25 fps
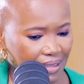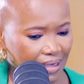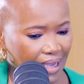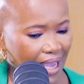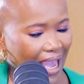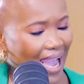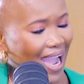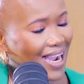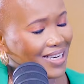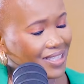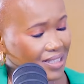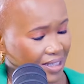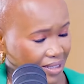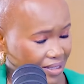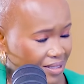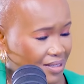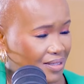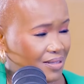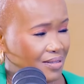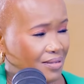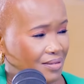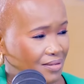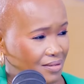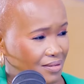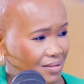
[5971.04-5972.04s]

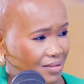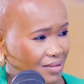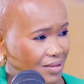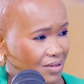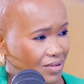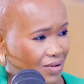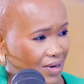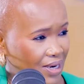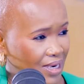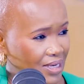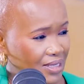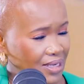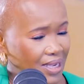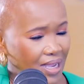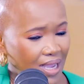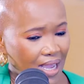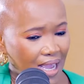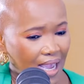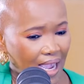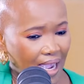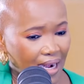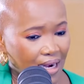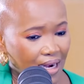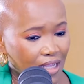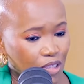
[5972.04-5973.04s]
addict, right?
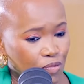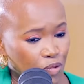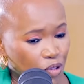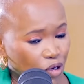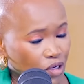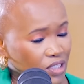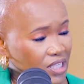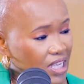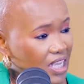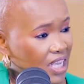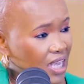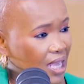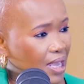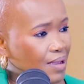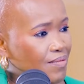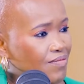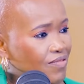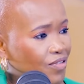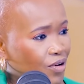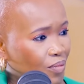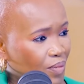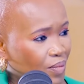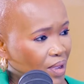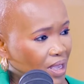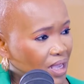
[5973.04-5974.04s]
And it's because it came
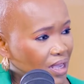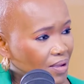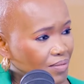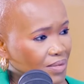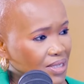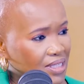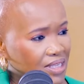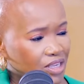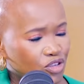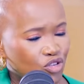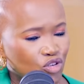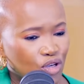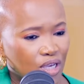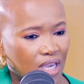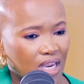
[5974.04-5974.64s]
from him. He said, you